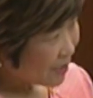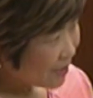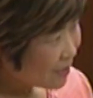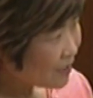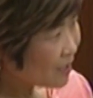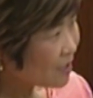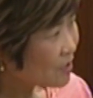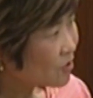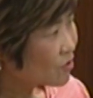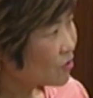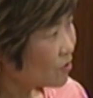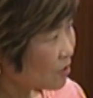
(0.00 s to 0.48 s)

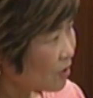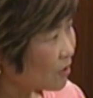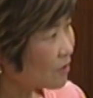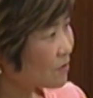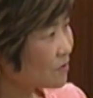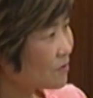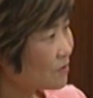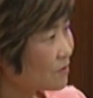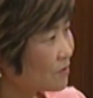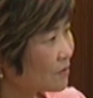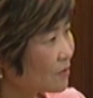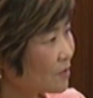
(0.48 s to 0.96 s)
us
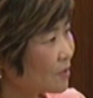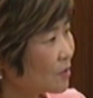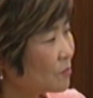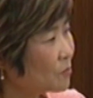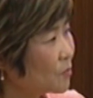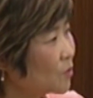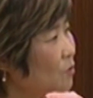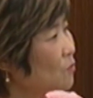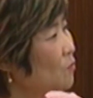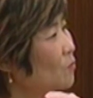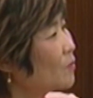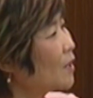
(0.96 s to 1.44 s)
not
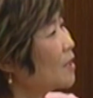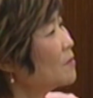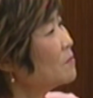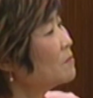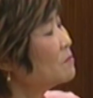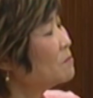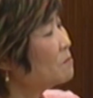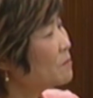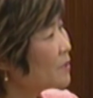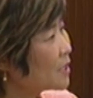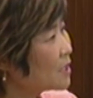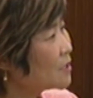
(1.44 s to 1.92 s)
put
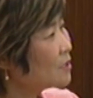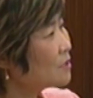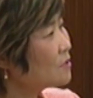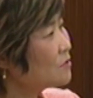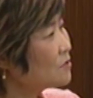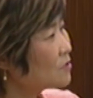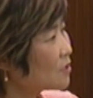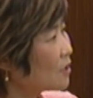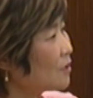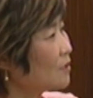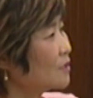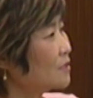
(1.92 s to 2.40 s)
$1 billion
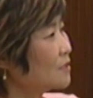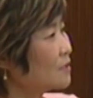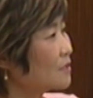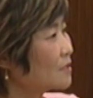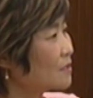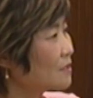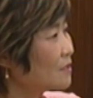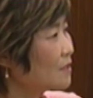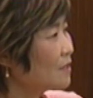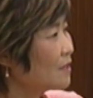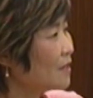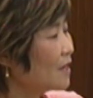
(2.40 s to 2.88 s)

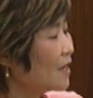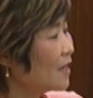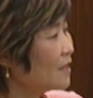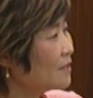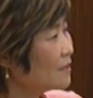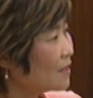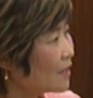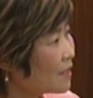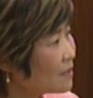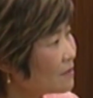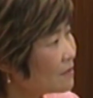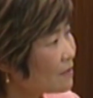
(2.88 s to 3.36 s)
and
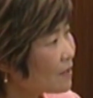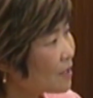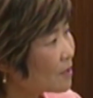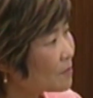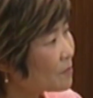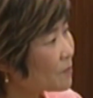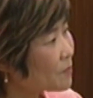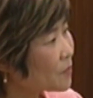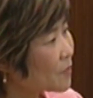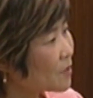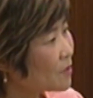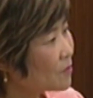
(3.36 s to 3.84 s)
end
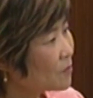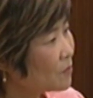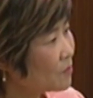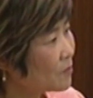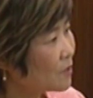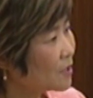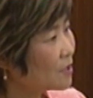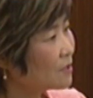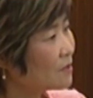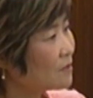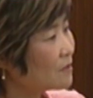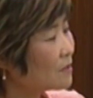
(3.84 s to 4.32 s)
up
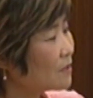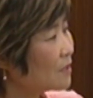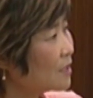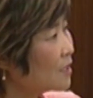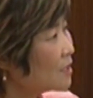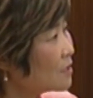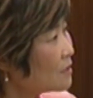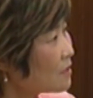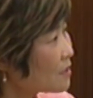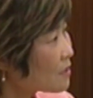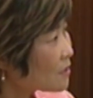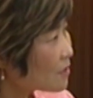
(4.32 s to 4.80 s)
with
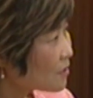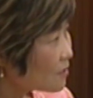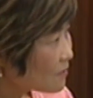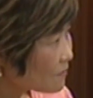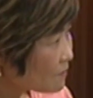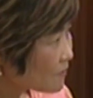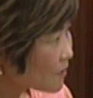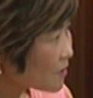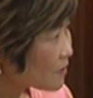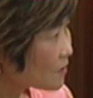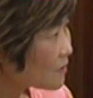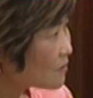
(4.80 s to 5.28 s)

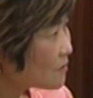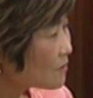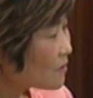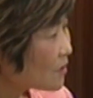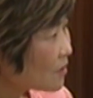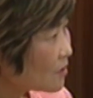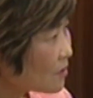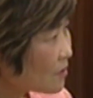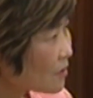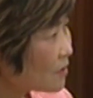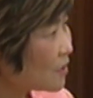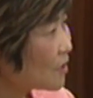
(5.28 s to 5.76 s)
insignificant
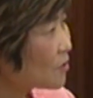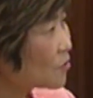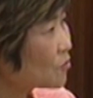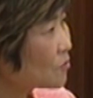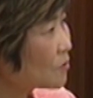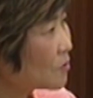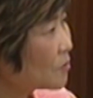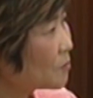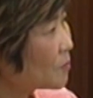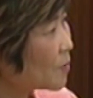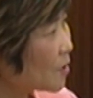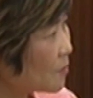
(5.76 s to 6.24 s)

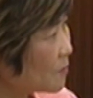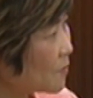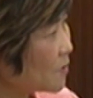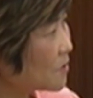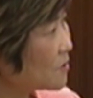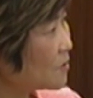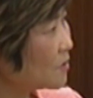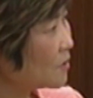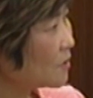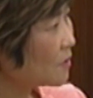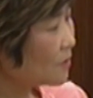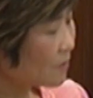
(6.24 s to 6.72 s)
intellectual property.